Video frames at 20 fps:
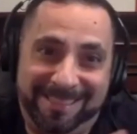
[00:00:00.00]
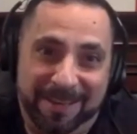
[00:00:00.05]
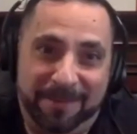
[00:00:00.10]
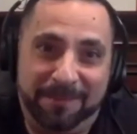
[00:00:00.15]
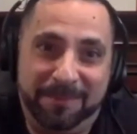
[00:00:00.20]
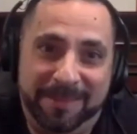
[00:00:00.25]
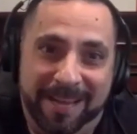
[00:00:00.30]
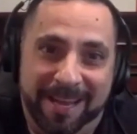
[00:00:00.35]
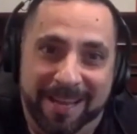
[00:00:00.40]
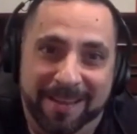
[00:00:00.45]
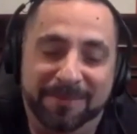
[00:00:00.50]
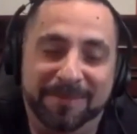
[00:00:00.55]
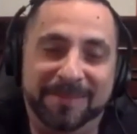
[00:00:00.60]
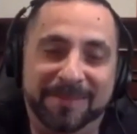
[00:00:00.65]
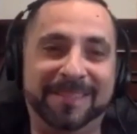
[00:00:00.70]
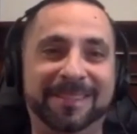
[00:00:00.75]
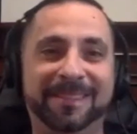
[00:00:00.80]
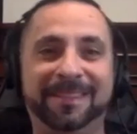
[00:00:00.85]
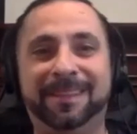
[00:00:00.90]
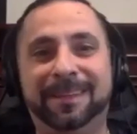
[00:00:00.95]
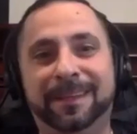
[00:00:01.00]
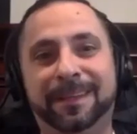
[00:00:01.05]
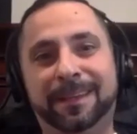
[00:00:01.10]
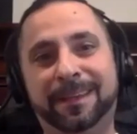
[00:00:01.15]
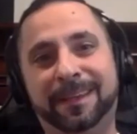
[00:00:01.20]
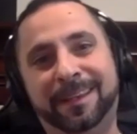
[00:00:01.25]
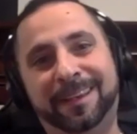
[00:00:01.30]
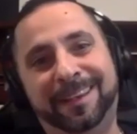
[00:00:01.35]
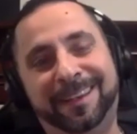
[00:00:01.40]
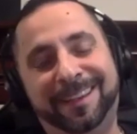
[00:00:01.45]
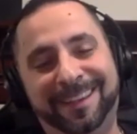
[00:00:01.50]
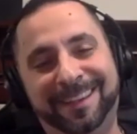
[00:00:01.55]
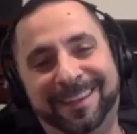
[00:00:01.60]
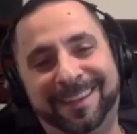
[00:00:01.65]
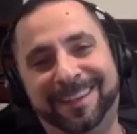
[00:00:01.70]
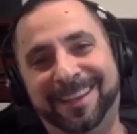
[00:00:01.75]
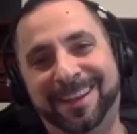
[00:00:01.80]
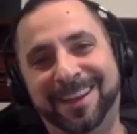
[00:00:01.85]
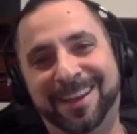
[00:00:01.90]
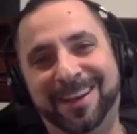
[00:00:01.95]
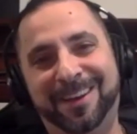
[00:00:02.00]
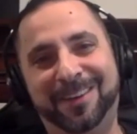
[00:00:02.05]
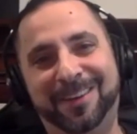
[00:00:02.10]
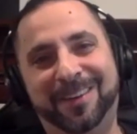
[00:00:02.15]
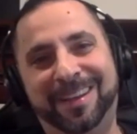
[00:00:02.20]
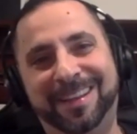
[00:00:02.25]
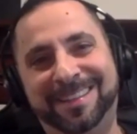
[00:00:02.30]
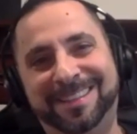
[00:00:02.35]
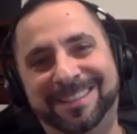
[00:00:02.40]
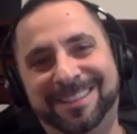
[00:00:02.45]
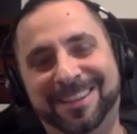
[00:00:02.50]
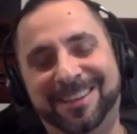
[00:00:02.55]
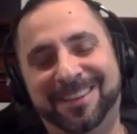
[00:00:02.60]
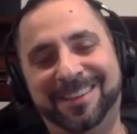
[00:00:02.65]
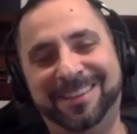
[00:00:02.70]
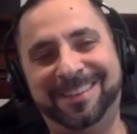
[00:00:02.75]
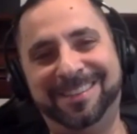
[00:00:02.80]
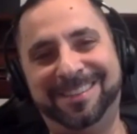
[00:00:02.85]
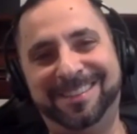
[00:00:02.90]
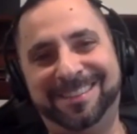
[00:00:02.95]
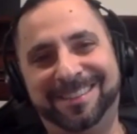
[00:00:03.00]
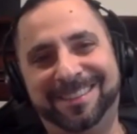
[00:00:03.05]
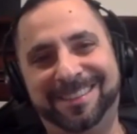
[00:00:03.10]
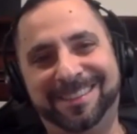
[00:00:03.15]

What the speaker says: sometimes? And so it's